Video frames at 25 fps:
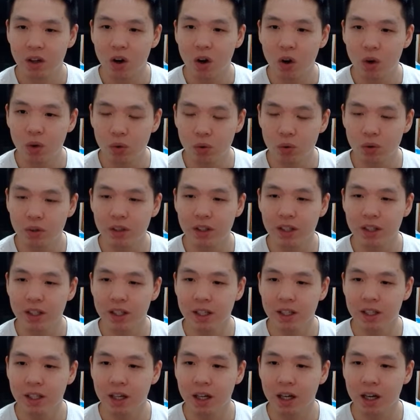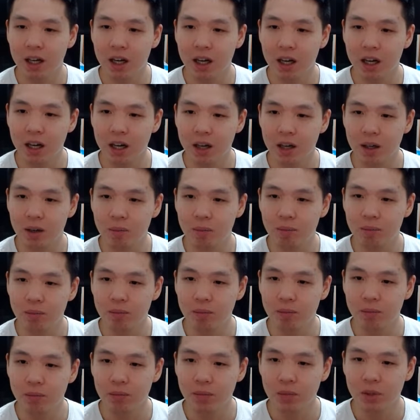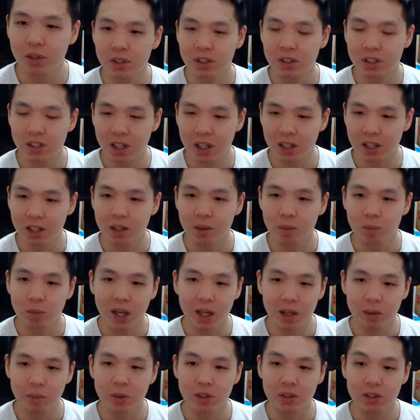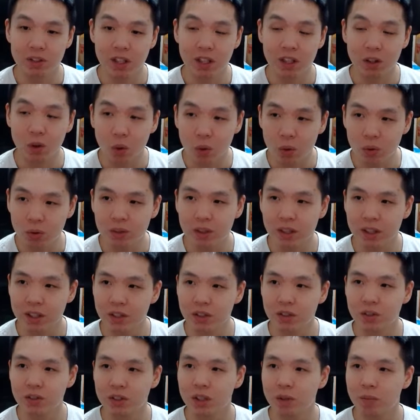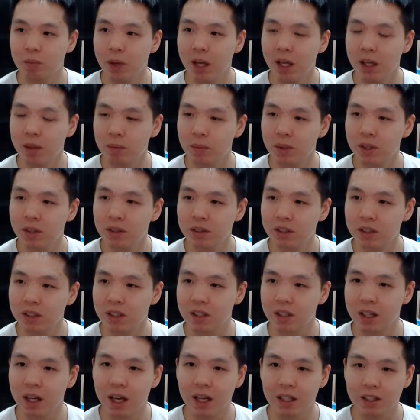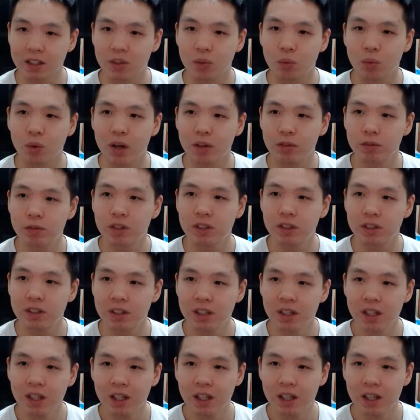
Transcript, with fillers: only um, citing papers and only using papers. It has a reference.